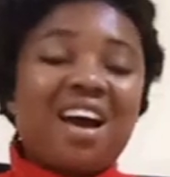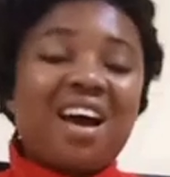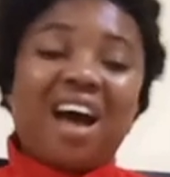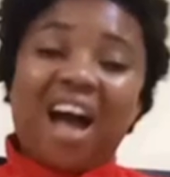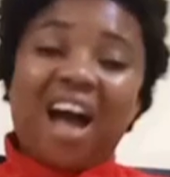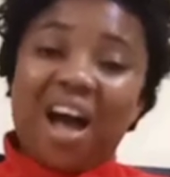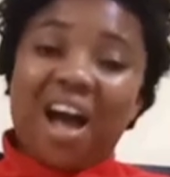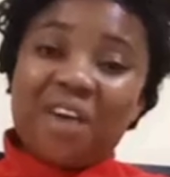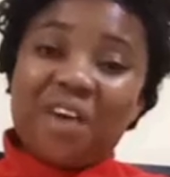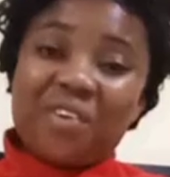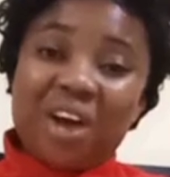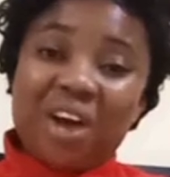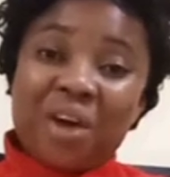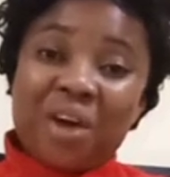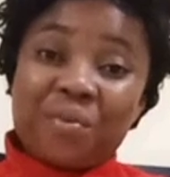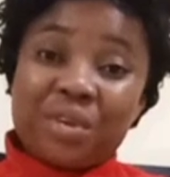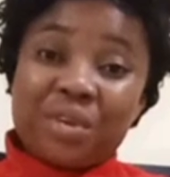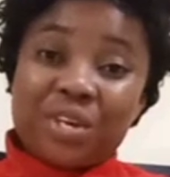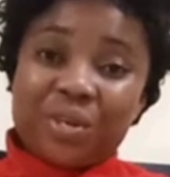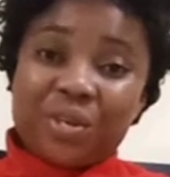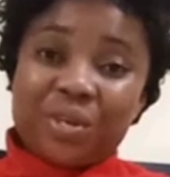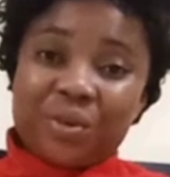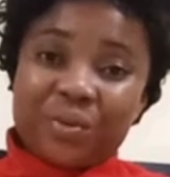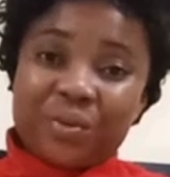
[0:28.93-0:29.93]
How are we
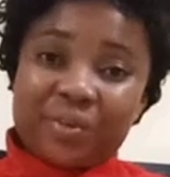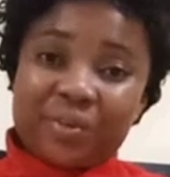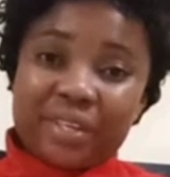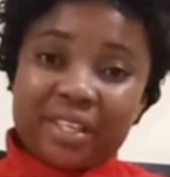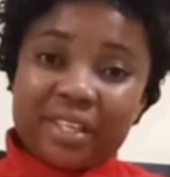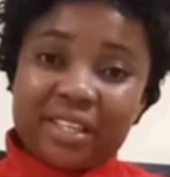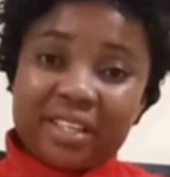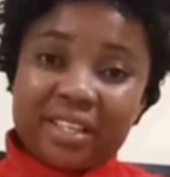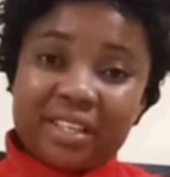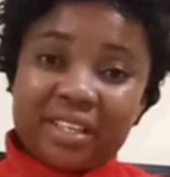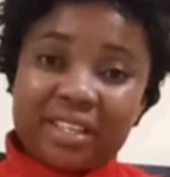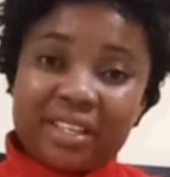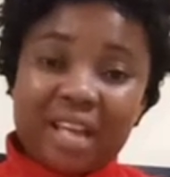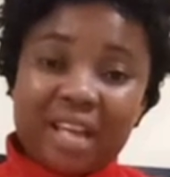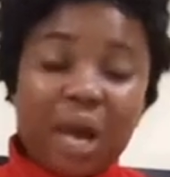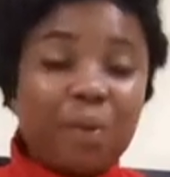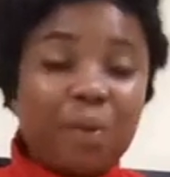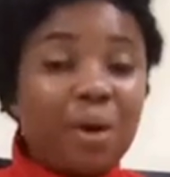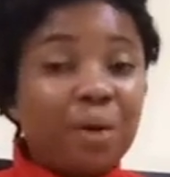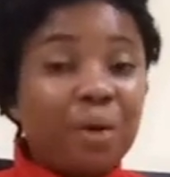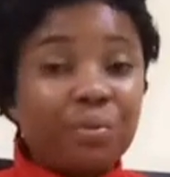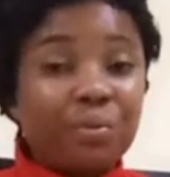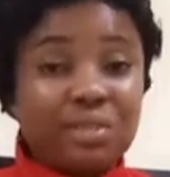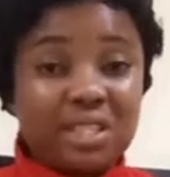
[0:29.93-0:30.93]
doing? How
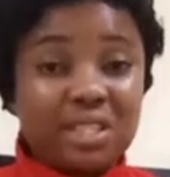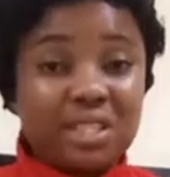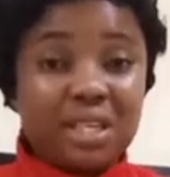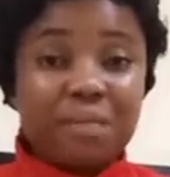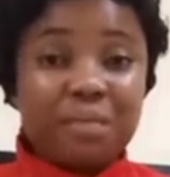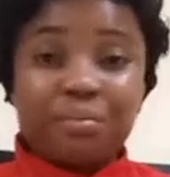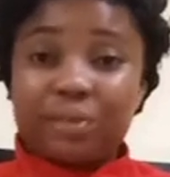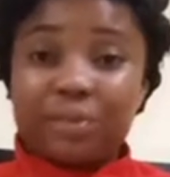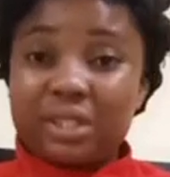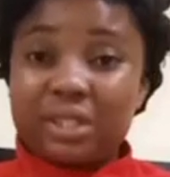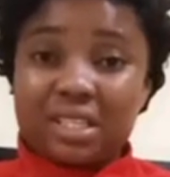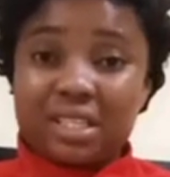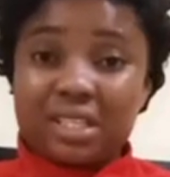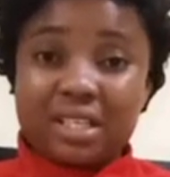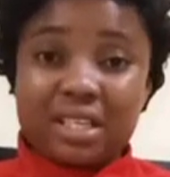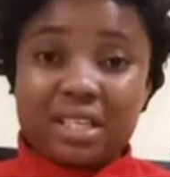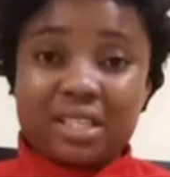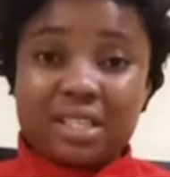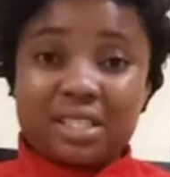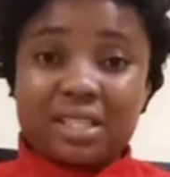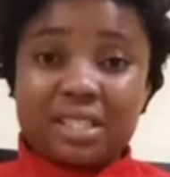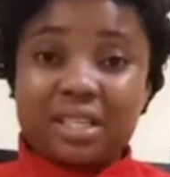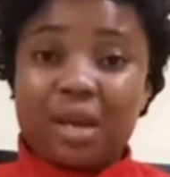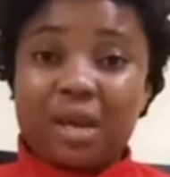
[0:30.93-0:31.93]
are we celebrating
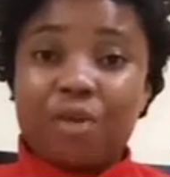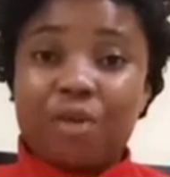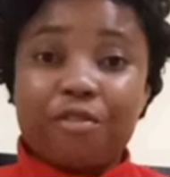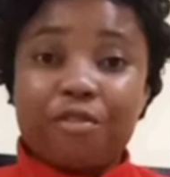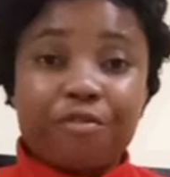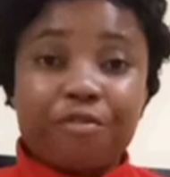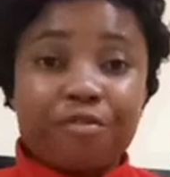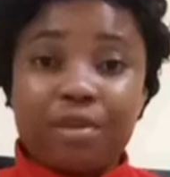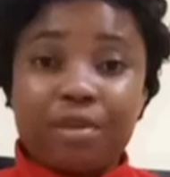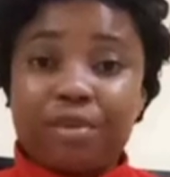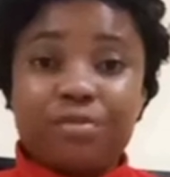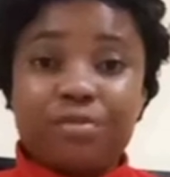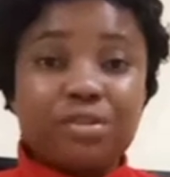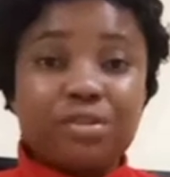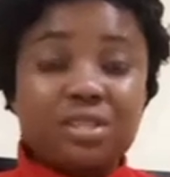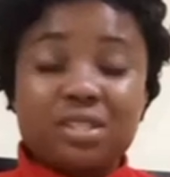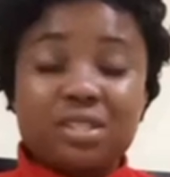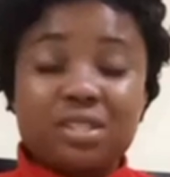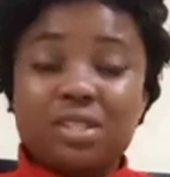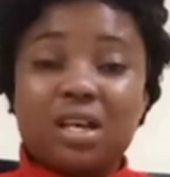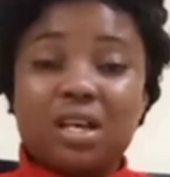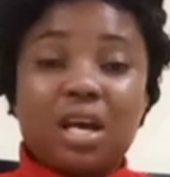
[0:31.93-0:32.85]
it in our various